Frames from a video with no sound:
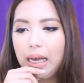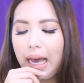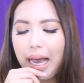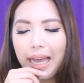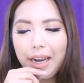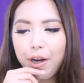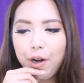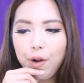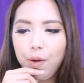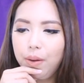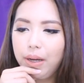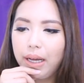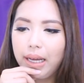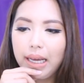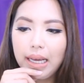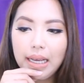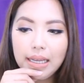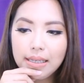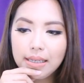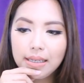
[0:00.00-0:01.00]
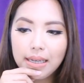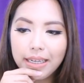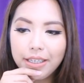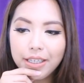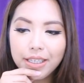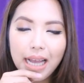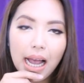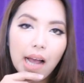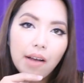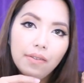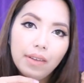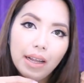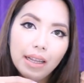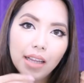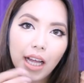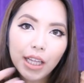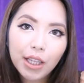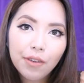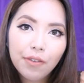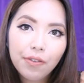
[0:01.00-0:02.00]
I don't know, guys. I just have
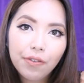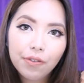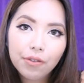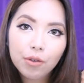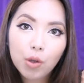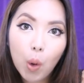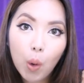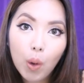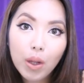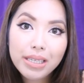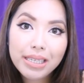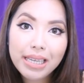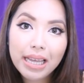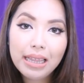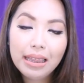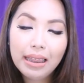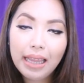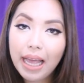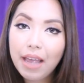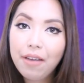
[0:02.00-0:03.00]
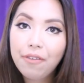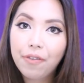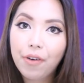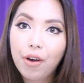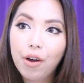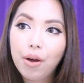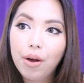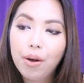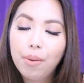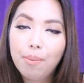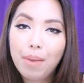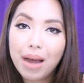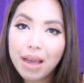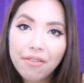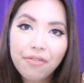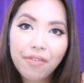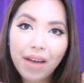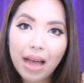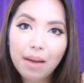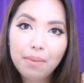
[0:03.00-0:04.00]
a lot of goals in life for
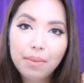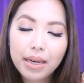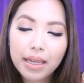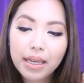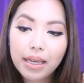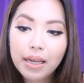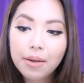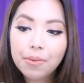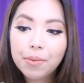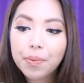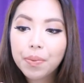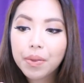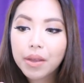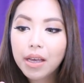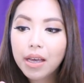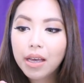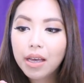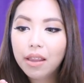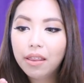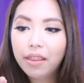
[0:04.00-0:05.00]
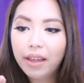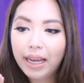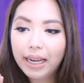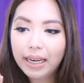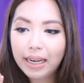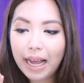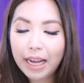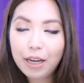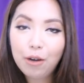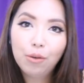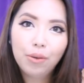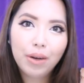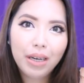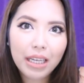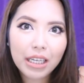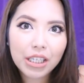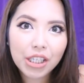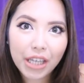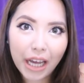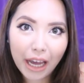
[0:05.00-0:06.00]
my family that I don't
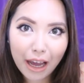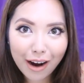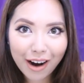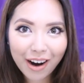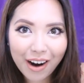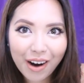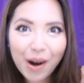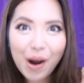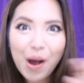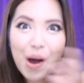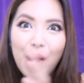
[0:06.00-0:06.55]
really share